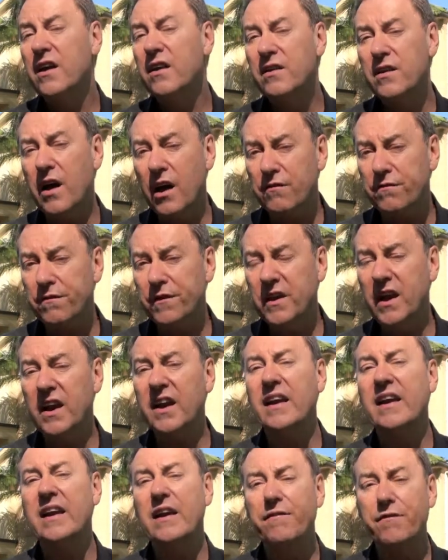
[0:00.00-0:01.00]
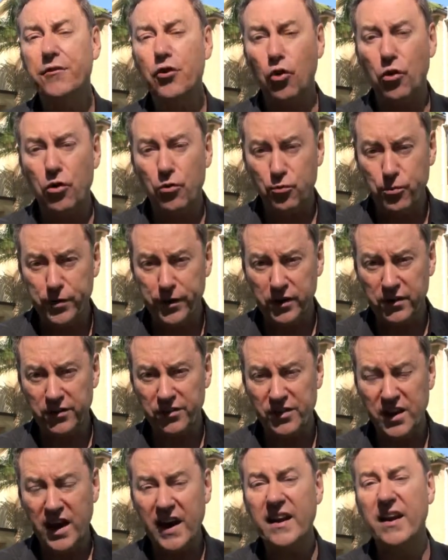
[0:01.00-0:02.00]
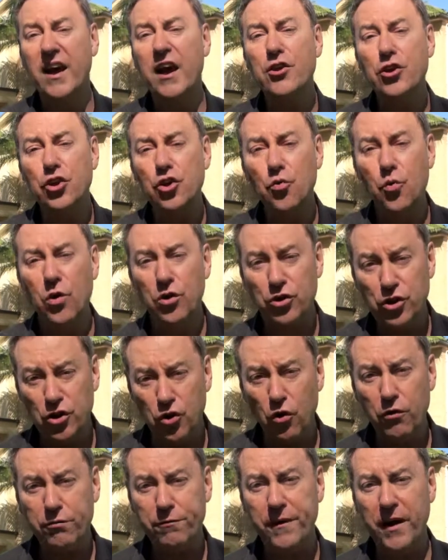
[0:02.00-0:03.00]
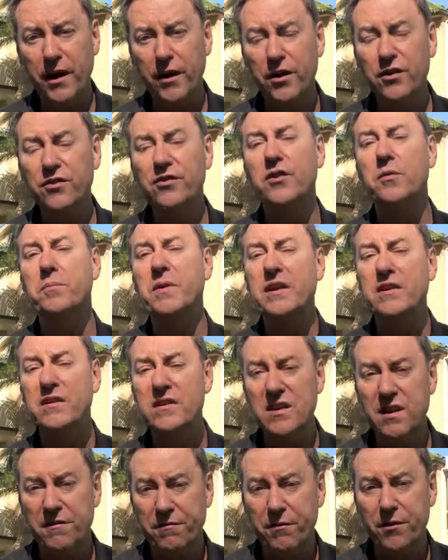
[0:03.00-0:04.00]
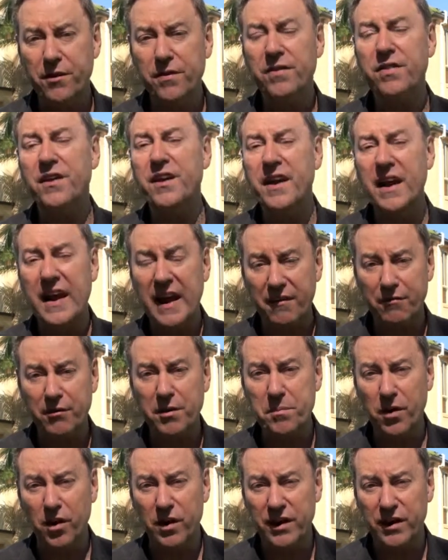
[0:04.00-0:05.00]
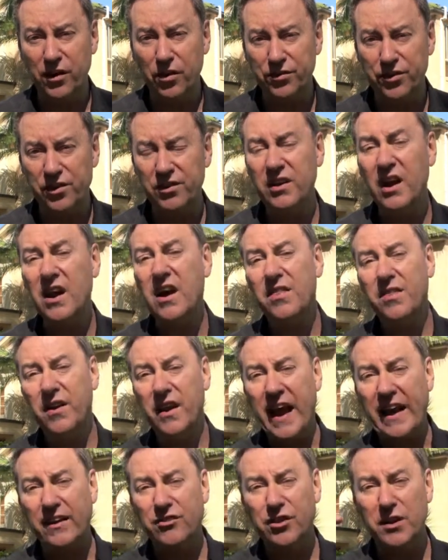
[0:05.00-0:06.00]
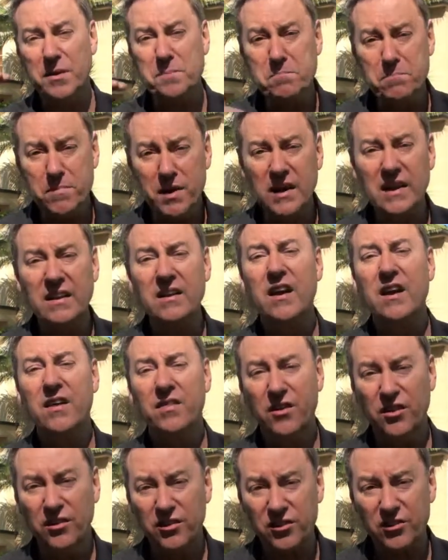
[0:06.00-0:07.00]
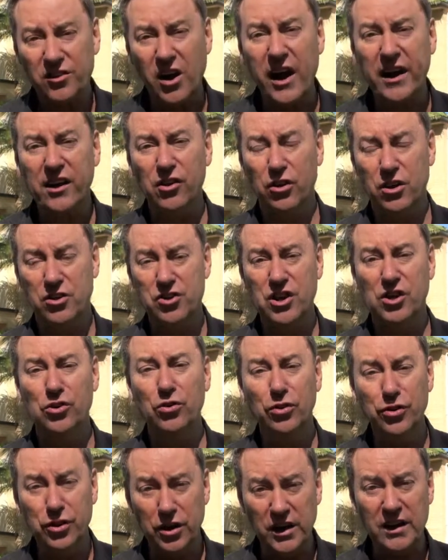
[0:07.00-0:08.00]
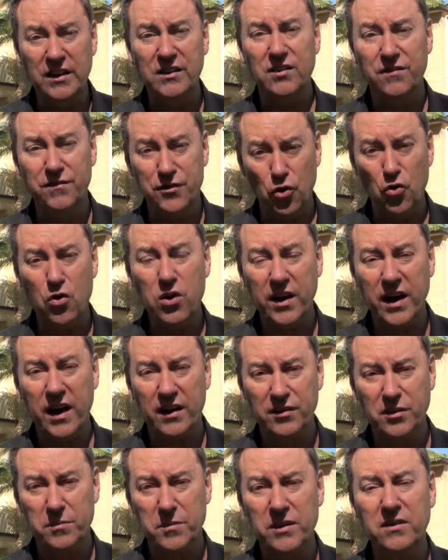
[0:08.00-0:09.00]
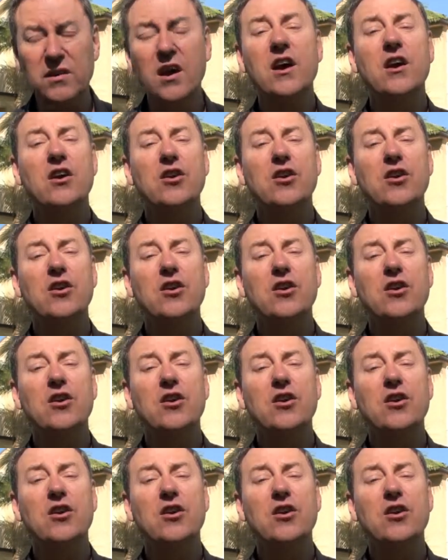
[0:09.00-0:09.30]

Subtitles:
Don't forget, if you're a real estate and you want your photos to be different than everybody else's, that actually meet the psychological needs of your customers,